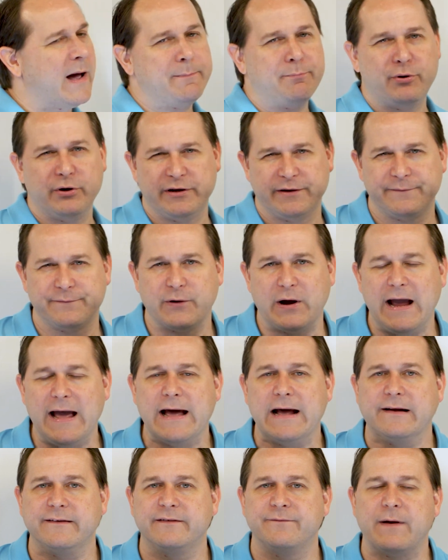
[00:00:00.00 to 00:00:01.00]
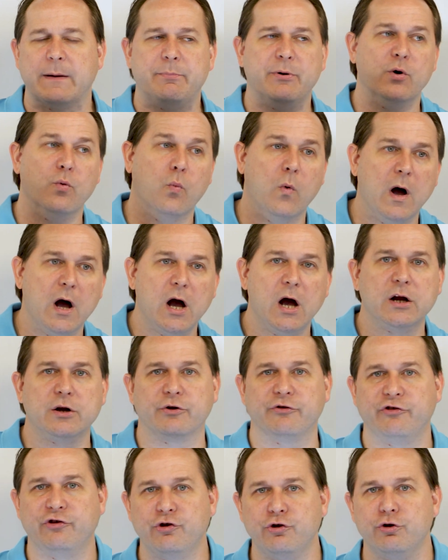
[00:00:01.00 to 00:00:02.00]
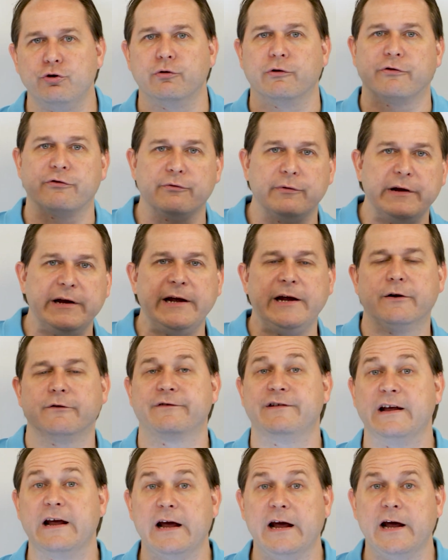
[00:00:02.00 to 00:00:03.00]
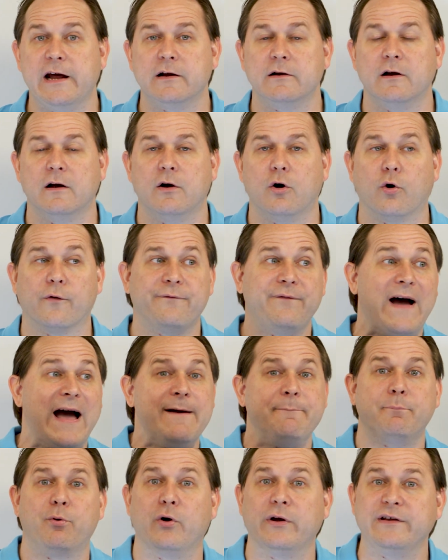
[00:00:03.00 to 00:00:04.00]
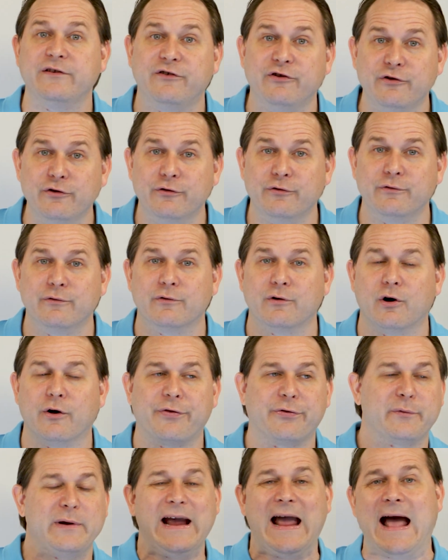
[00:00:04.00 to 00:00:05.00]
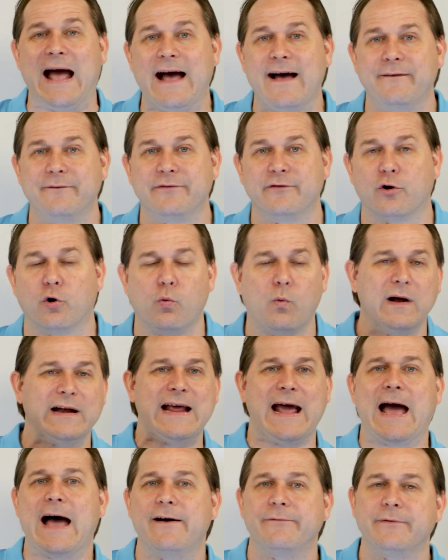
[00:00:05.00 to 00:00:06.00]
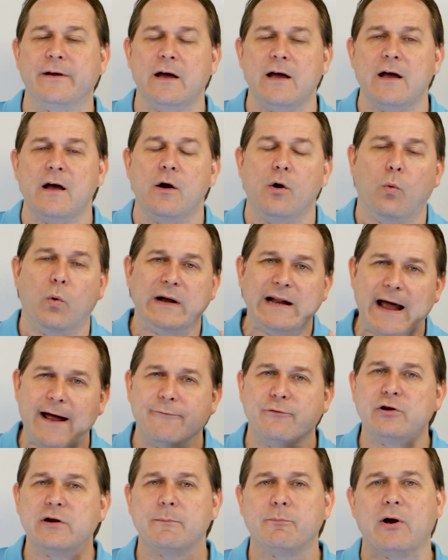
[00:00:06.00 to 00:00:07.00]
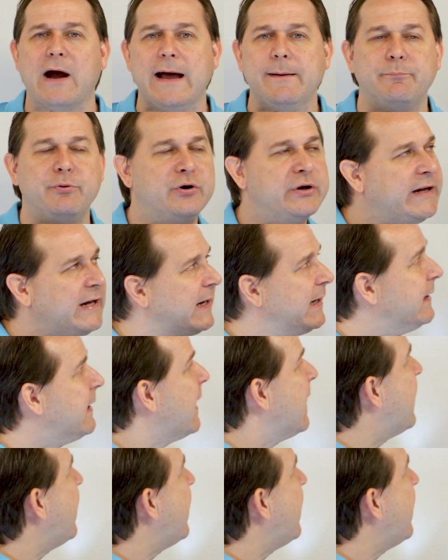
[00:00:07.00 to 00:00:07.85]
I put in for x, if I put 1 or 2 or 3 or 10 or 5.2 or 3 halves or 1 half, whatever number I put in,